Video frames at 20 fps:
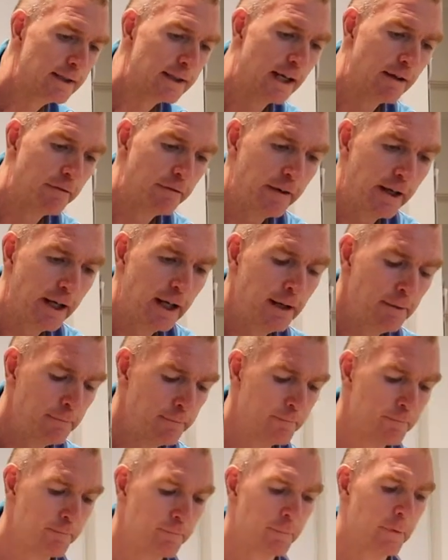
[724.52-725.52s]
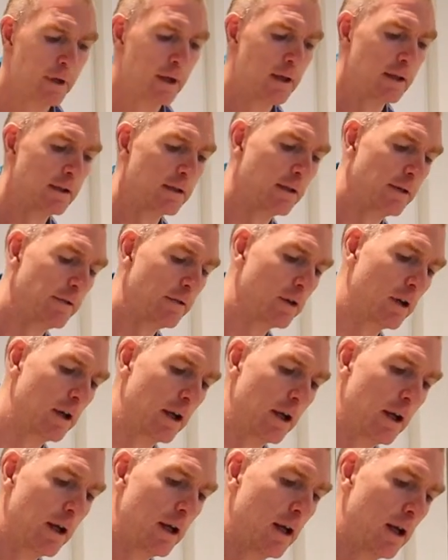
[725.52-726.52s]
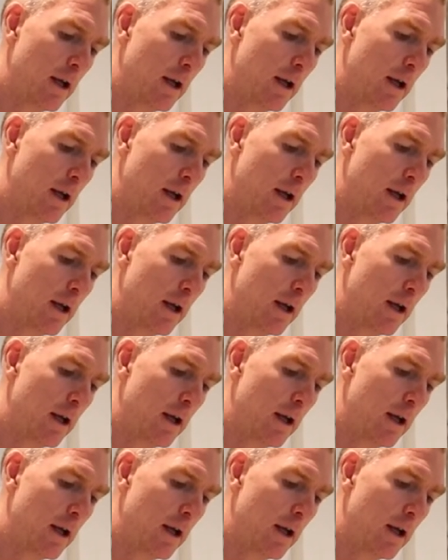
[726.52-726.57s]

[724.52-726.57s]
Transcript: our feta. So I've got